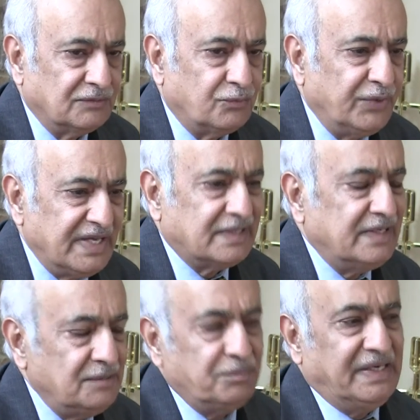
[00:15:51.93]

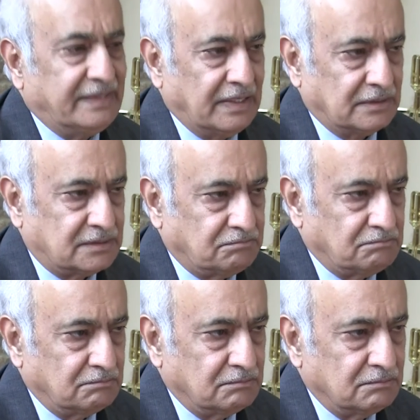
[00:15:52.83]
weekly meetings.
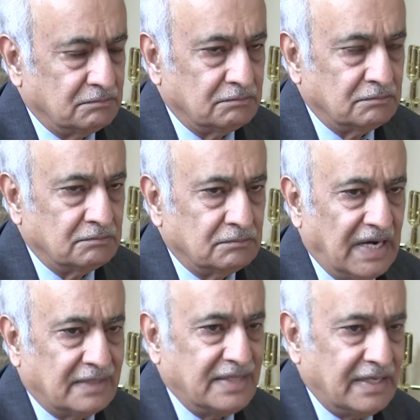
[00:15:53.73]

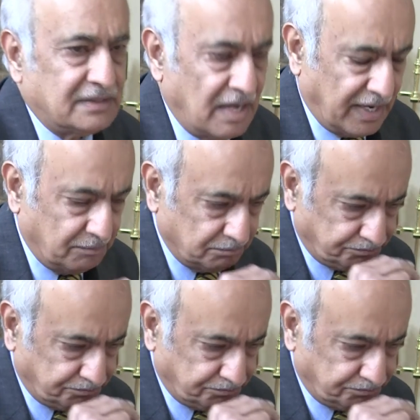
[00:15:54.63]
At that time,